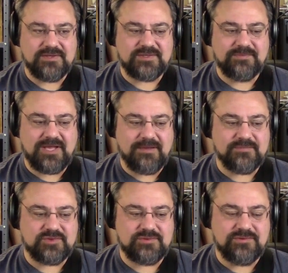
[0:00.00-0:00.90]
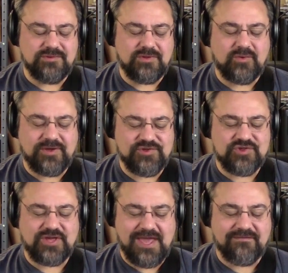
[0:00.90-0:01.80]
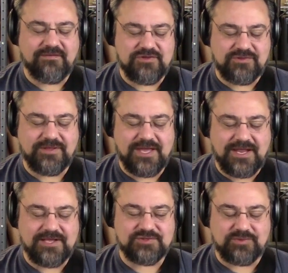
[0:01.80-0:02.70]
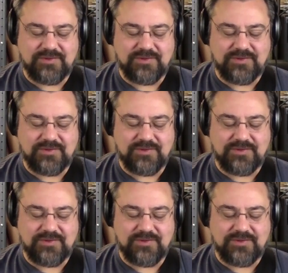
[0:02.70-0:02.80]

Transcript: sometimes the questions you have eventually get answered